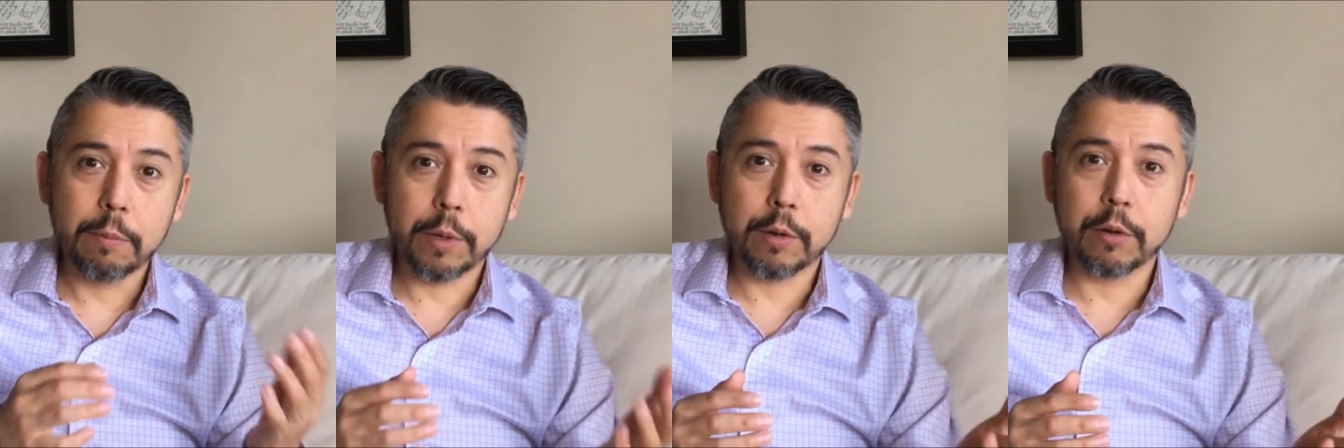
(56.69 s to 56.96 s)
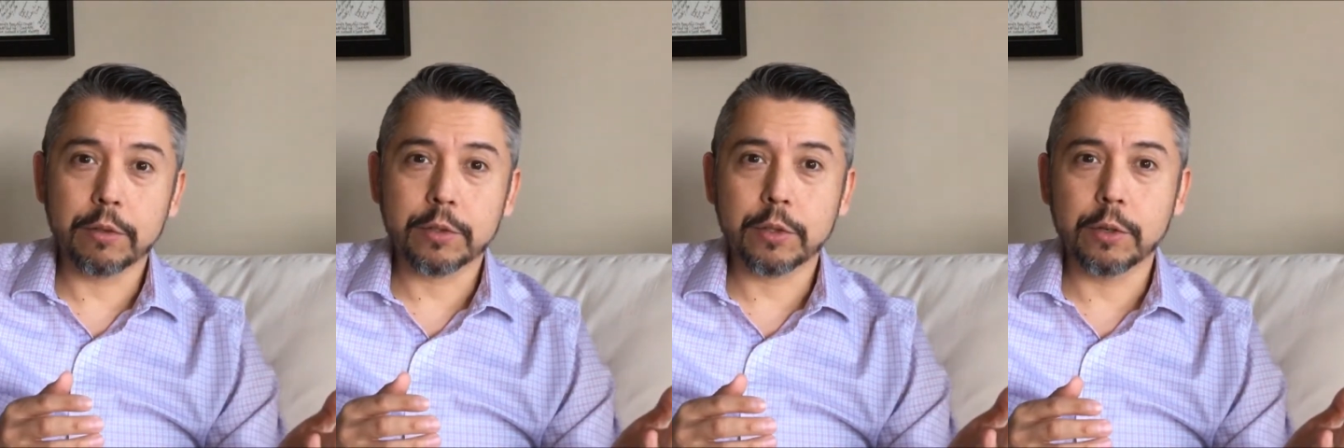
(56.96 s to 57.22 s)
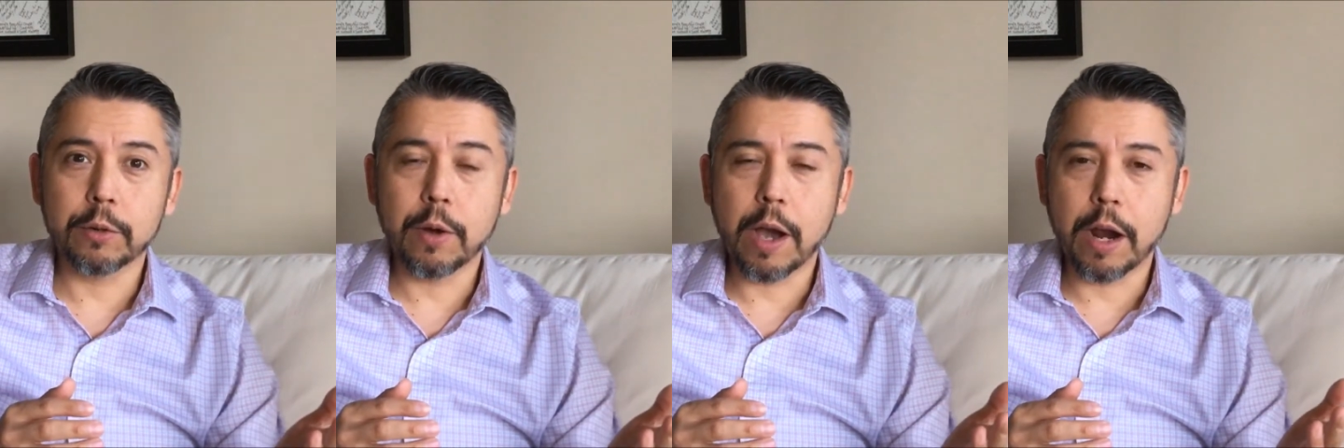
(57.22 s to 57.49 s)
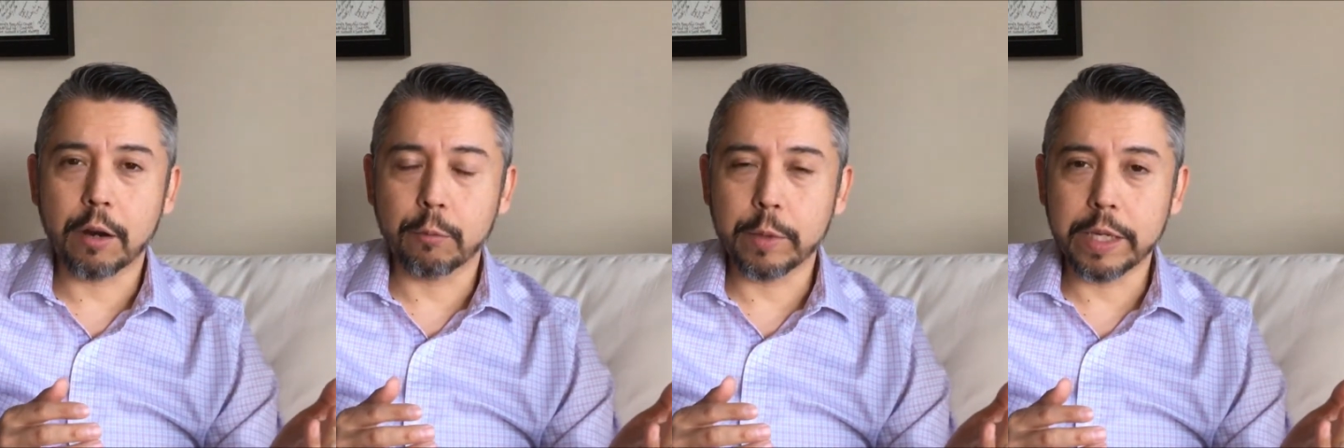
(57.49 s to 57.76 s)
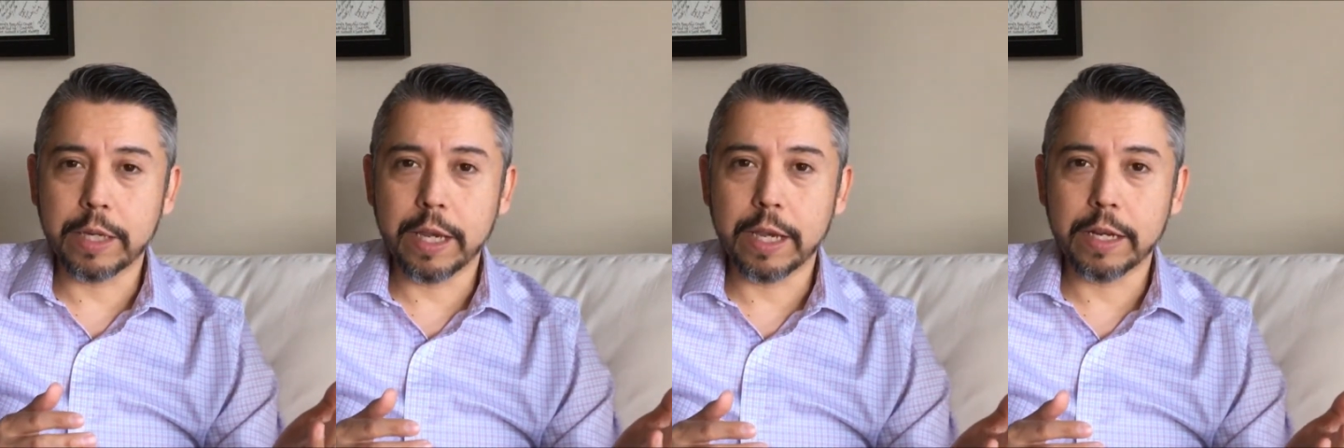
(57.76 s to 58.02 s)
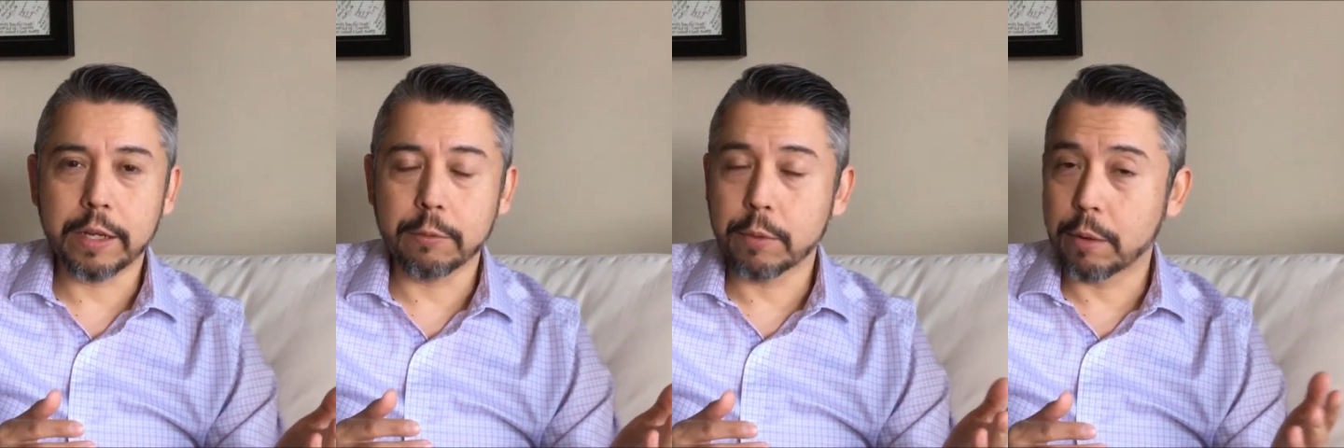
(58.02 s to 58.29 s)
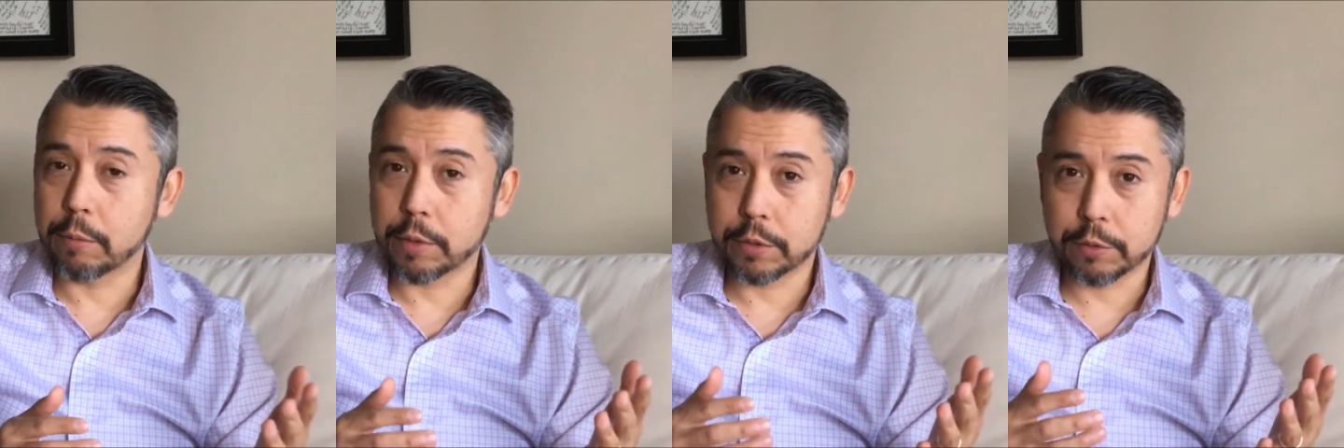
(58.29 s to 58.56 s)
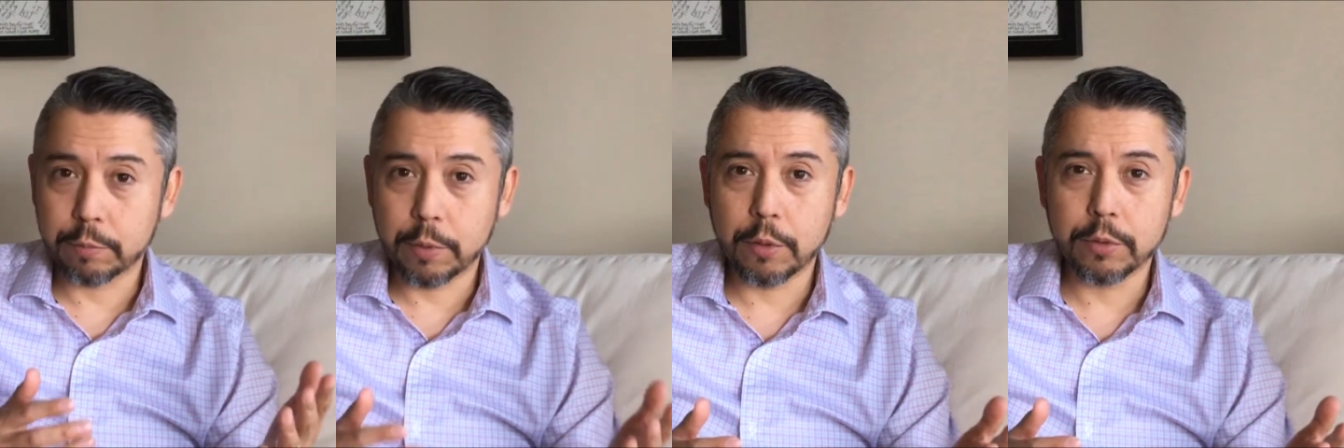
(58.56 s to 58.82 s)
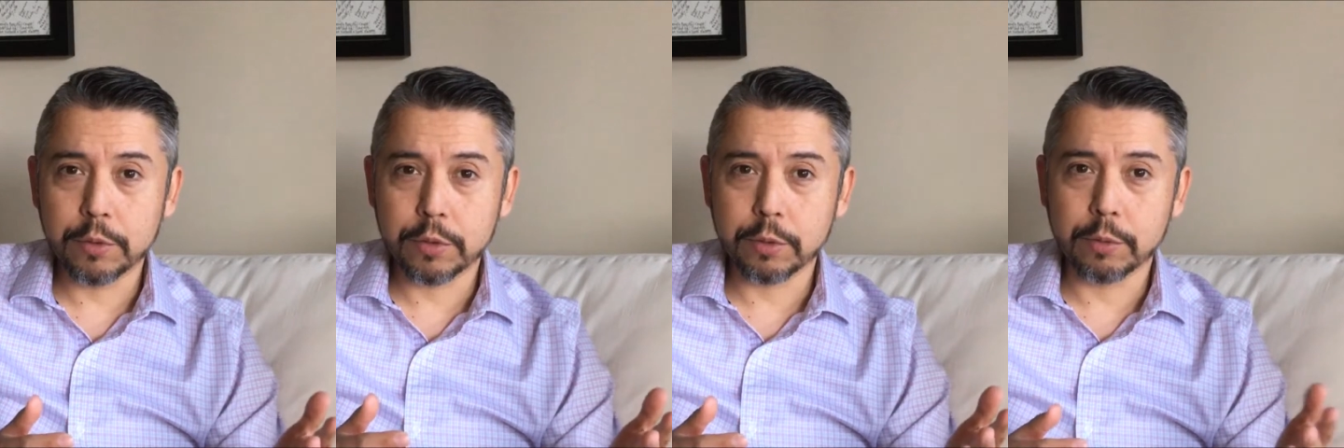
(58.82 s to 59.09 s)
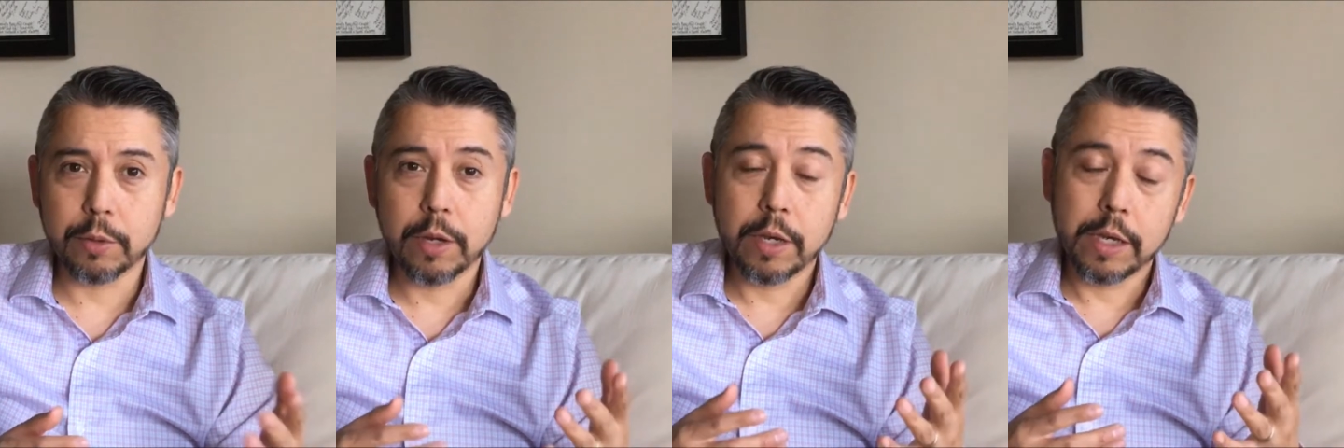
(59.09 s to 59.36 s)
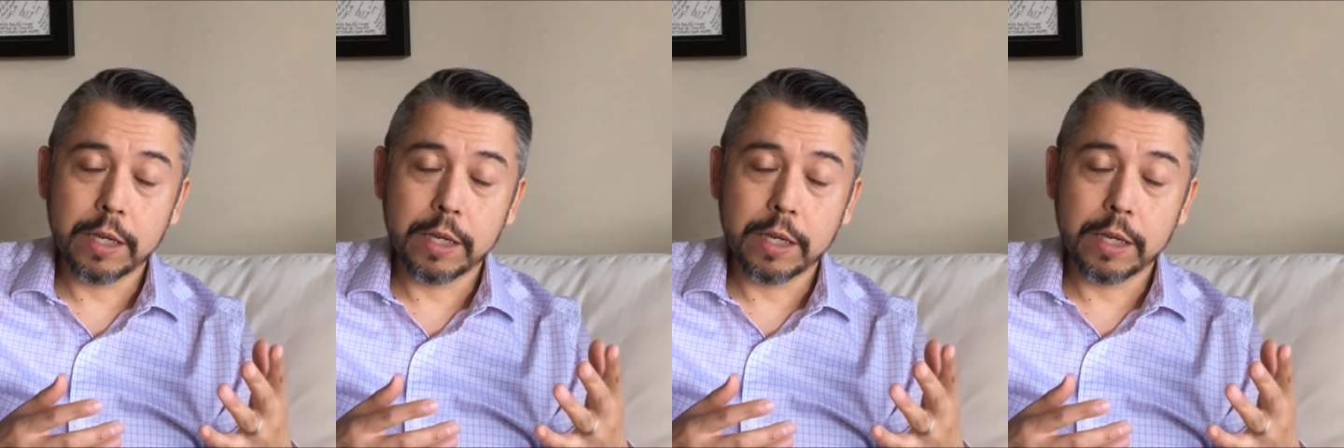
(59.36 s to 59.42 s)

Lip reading: but also, are we getting what we're supposed to?